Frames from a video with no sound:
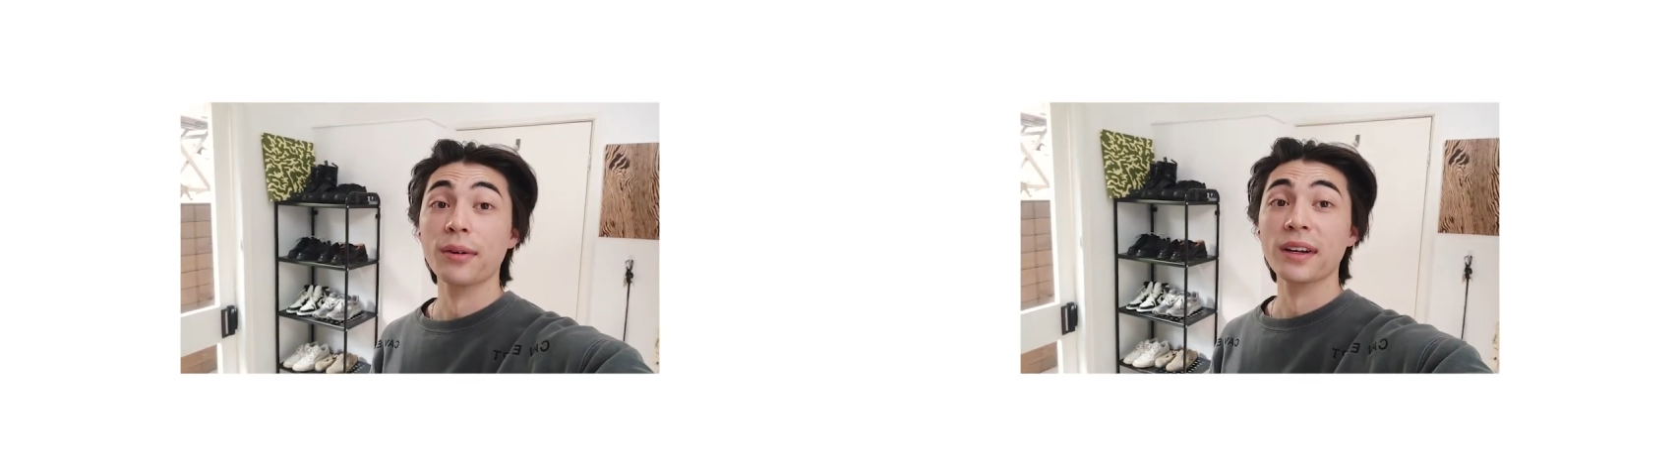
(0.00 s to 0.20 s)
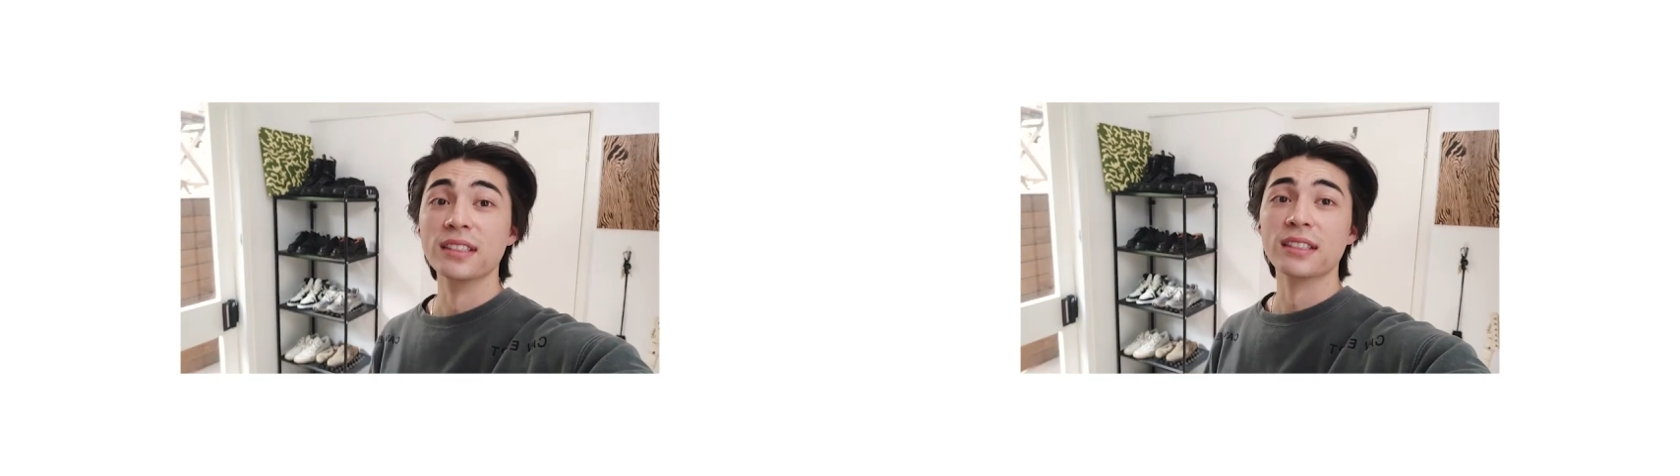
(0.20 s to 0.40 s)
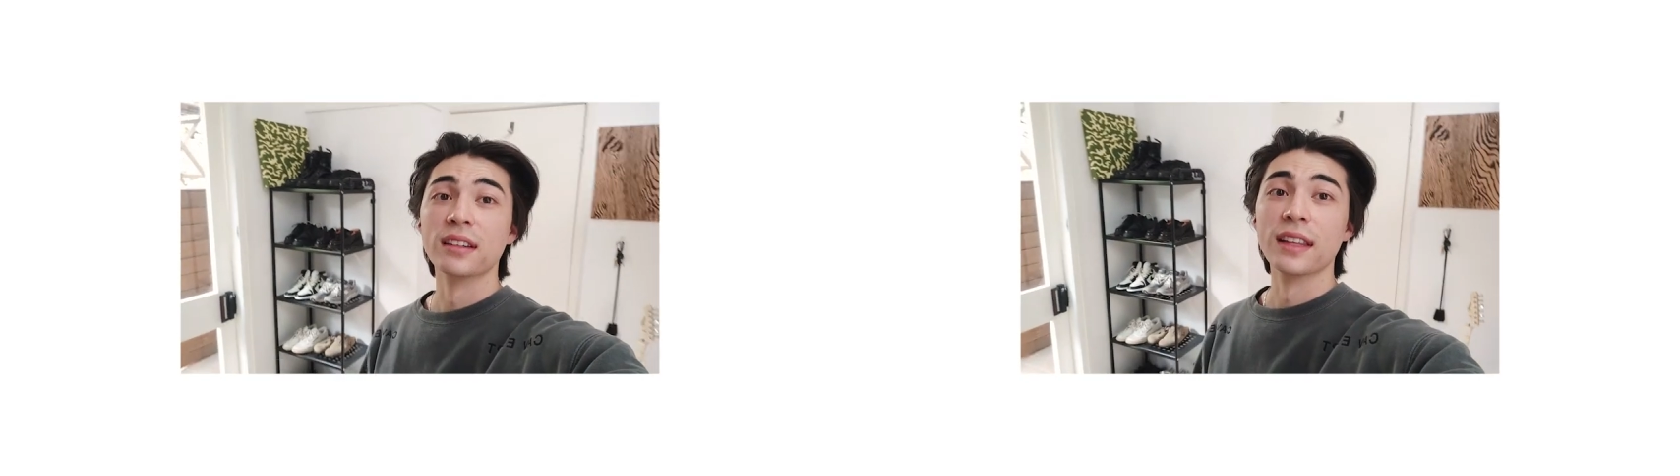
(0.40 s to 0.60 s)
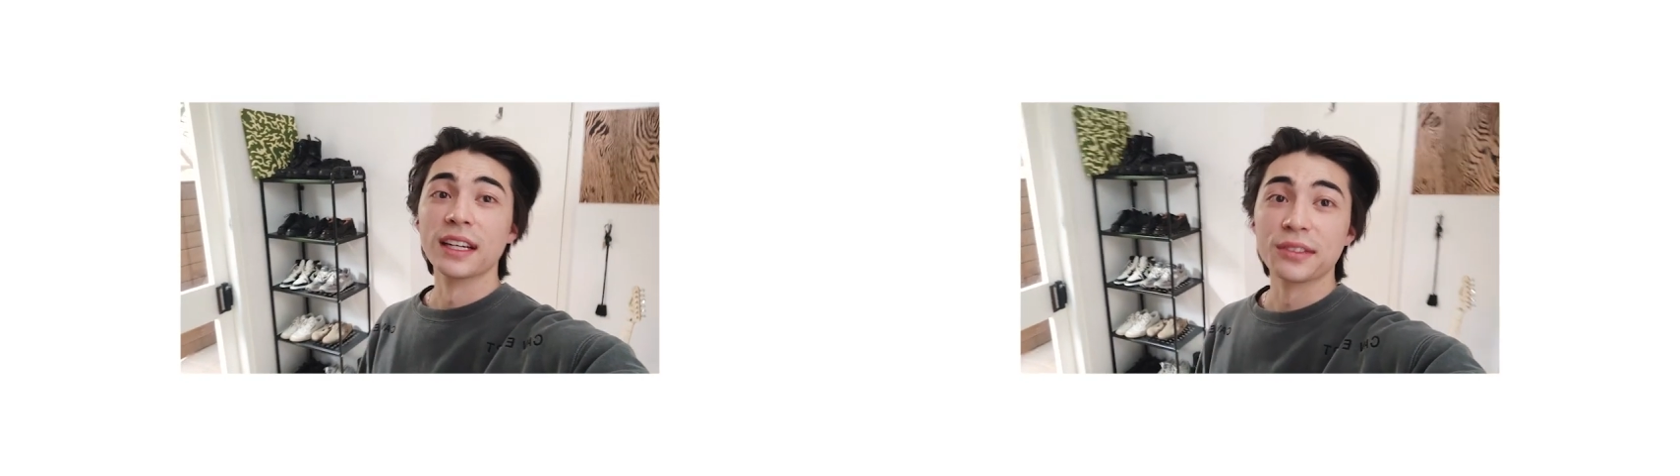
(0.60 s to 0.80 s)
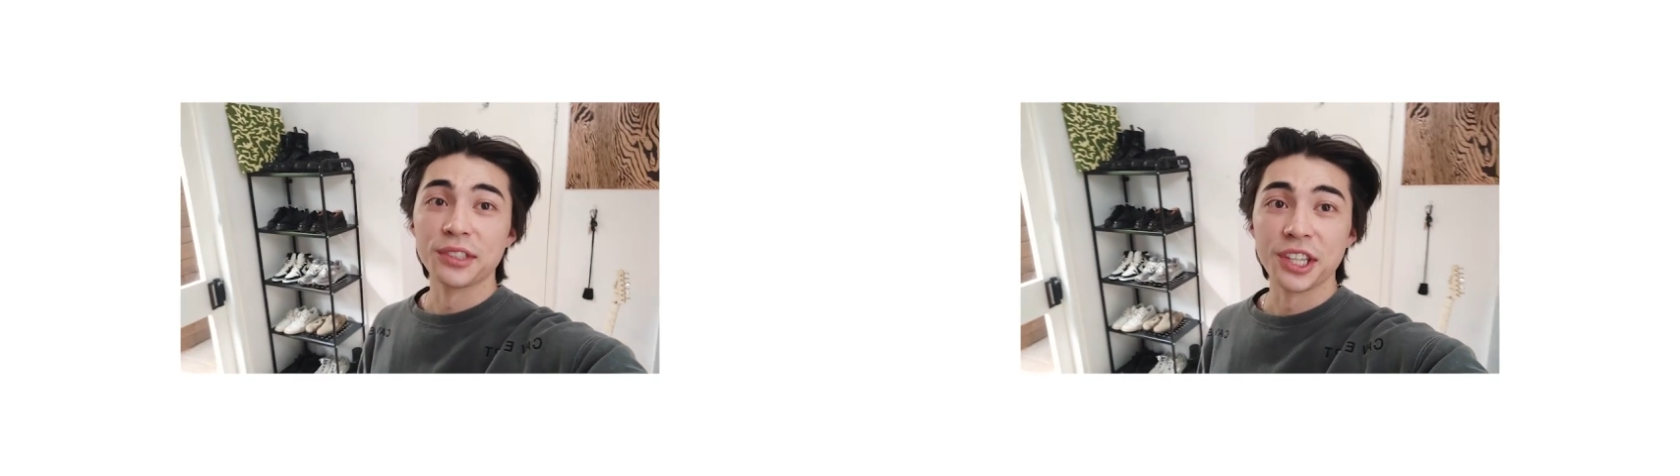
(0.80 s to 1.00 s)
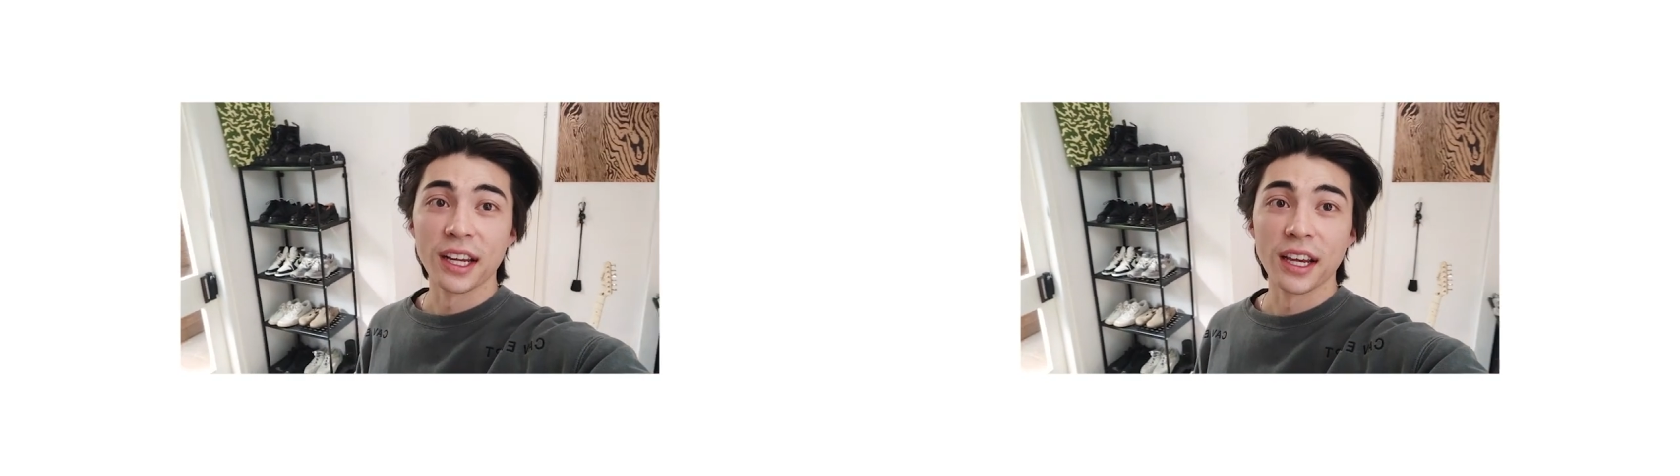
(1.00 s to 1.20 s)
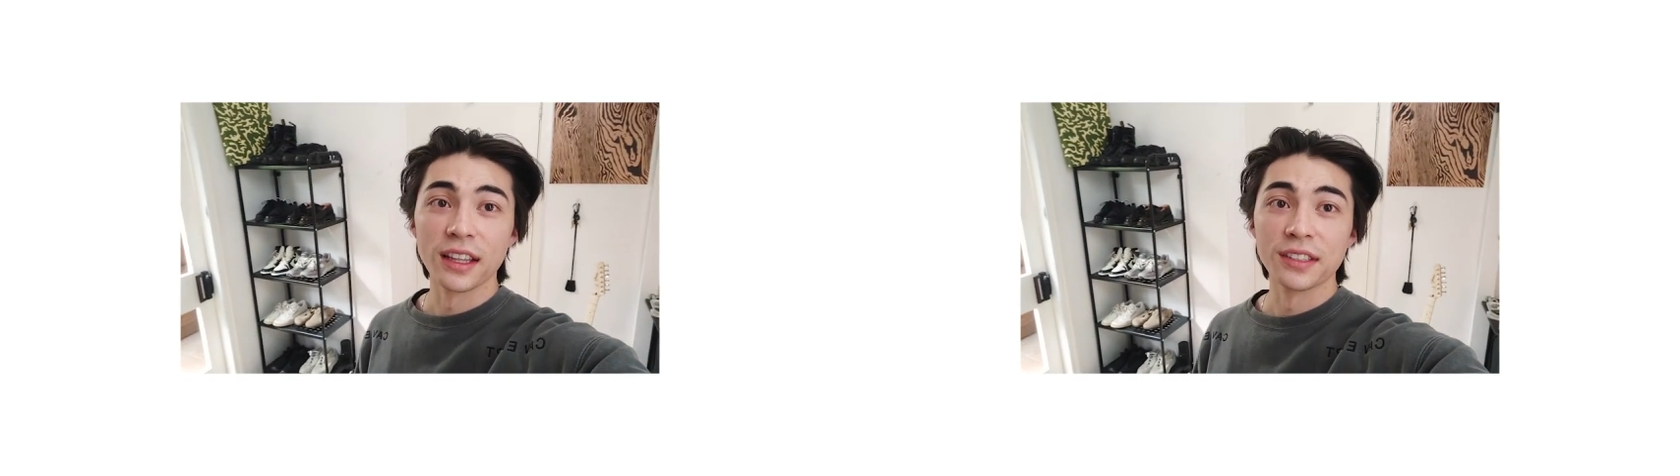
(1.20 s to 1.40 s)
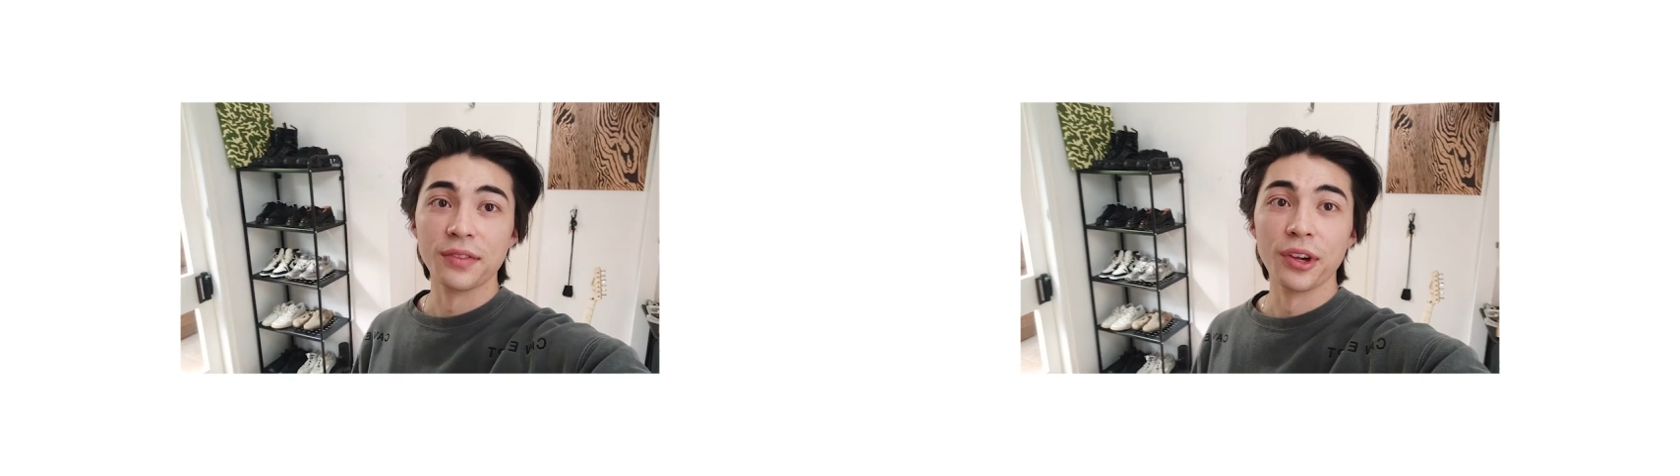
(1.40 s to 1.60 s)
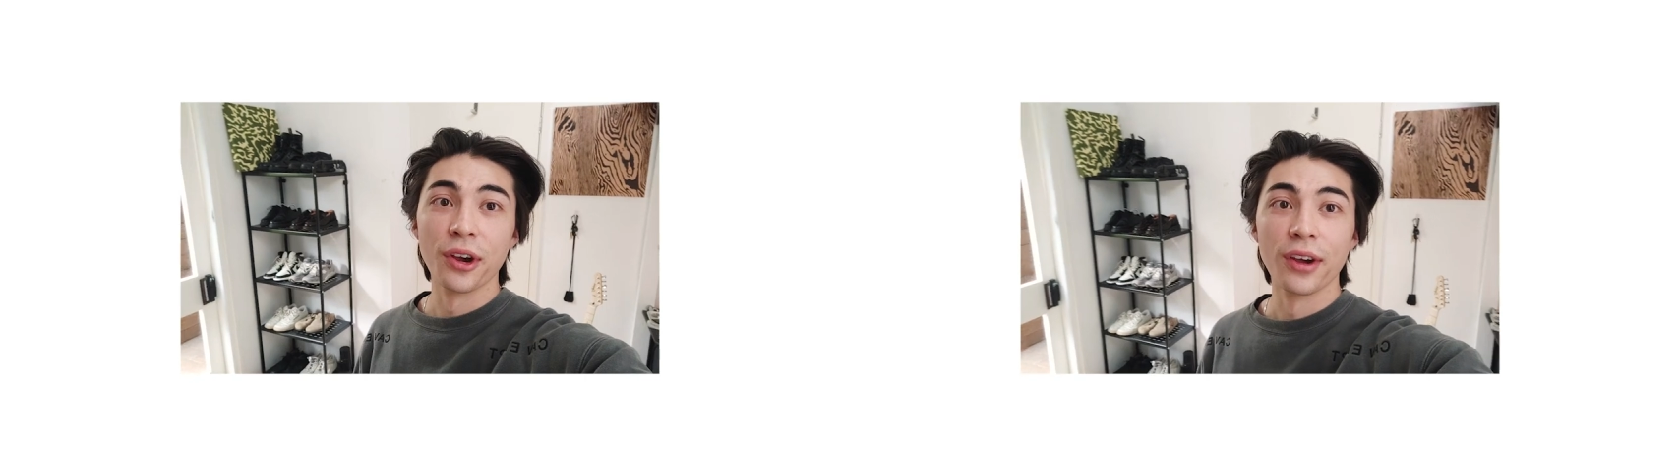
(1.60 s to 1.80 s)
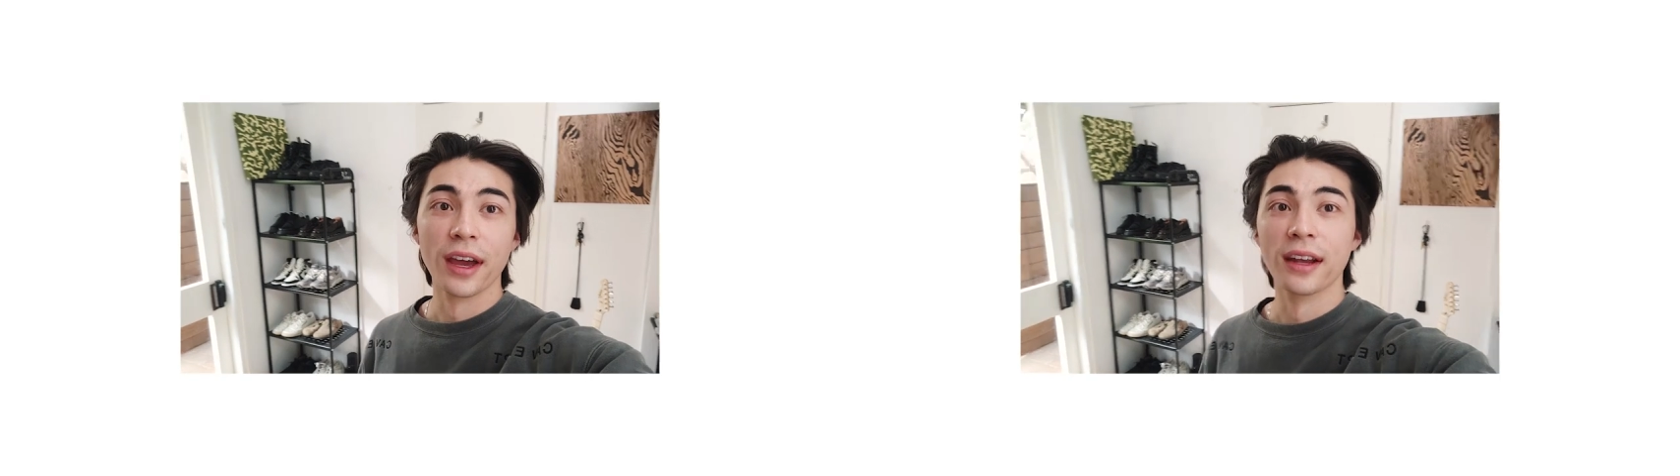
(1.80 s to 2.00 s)
Anyways, thanks for checking out this
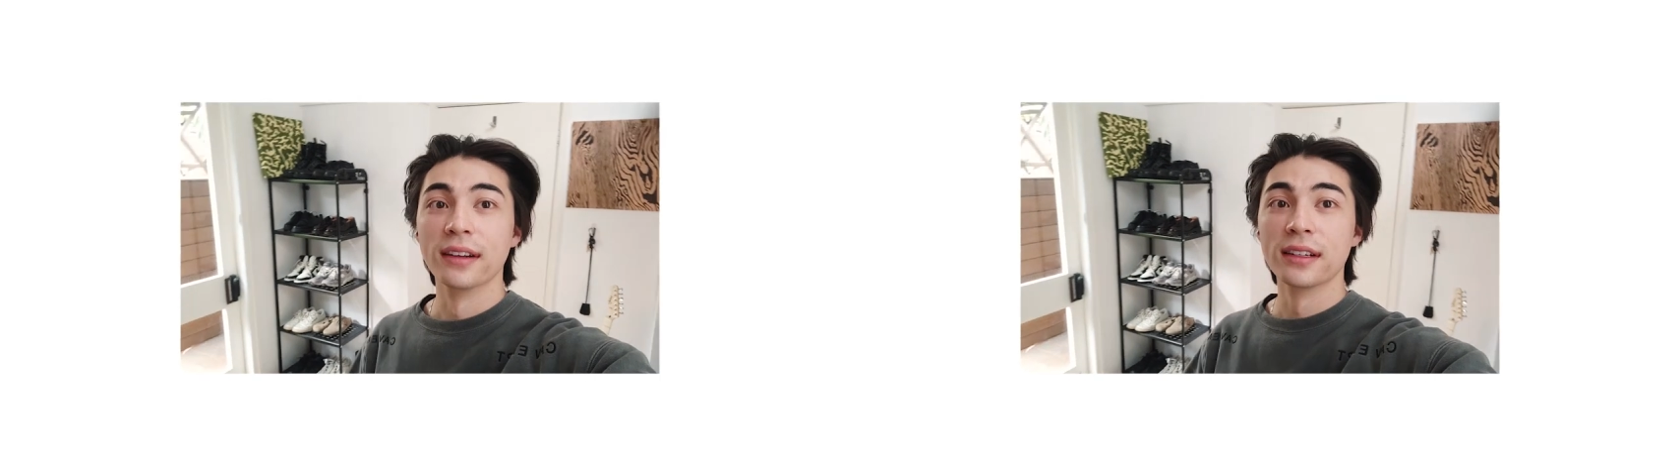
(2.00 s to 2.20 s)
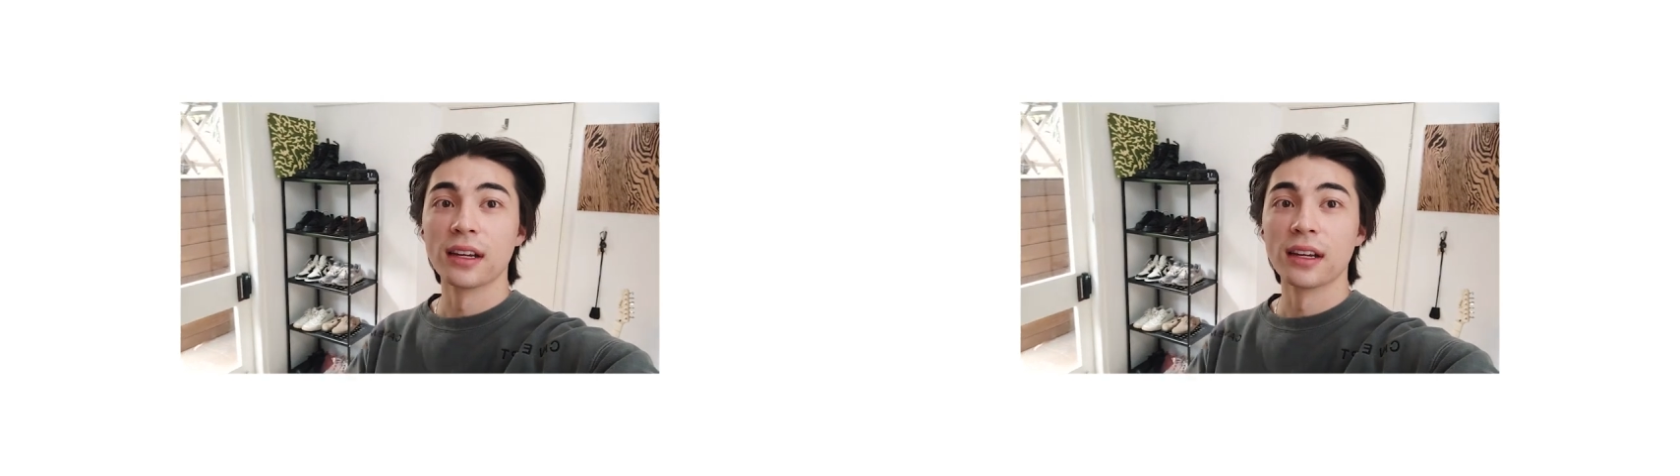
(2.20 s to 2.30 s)
video, and